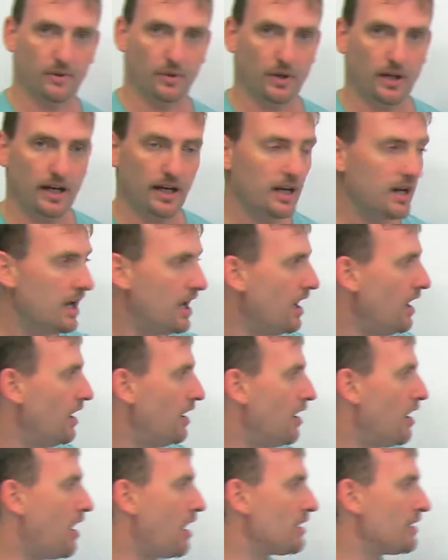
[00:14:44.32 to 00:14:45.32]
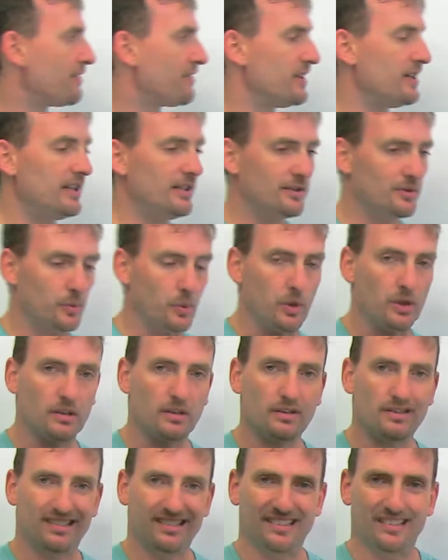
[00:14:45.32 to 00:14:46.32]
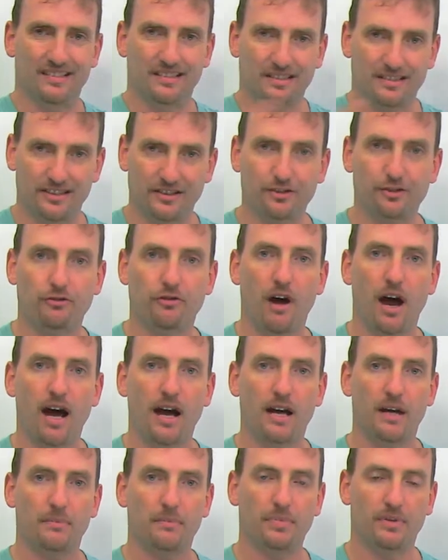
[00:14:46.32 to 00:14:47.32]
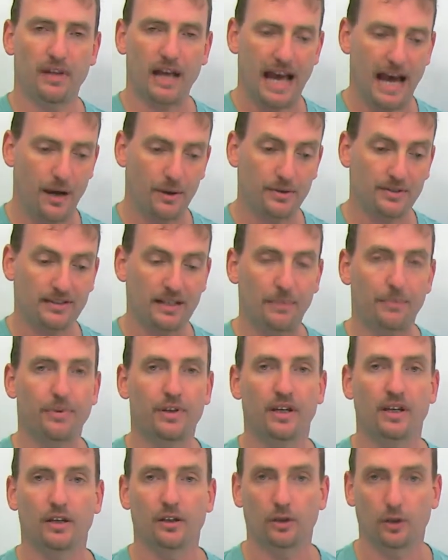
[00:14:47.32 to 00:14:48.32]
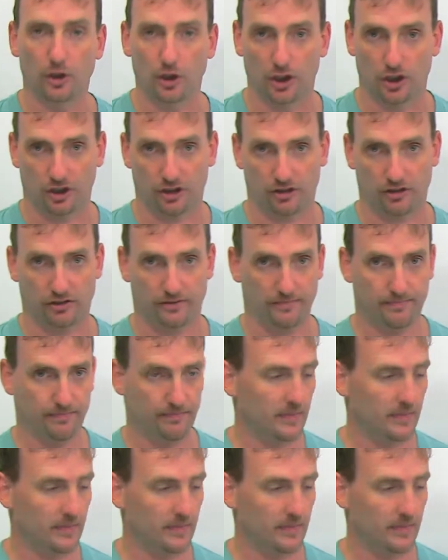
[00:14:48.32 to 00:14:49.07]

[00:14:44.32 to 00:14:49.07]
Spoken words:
okay? All of these will describe how something looks.